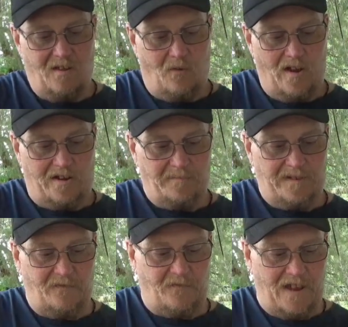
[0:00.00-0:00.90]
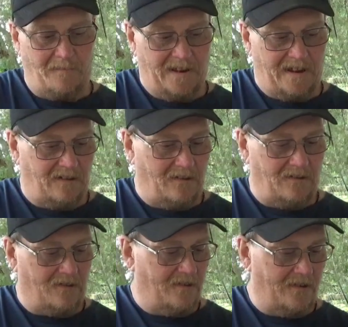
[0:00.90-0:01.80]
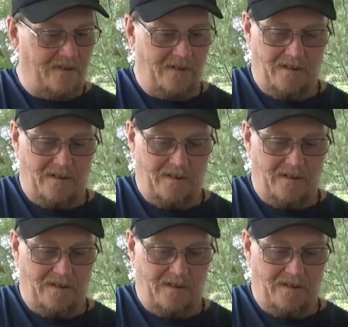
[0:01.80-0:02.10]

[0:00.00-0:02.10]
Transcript: welcome to the family card.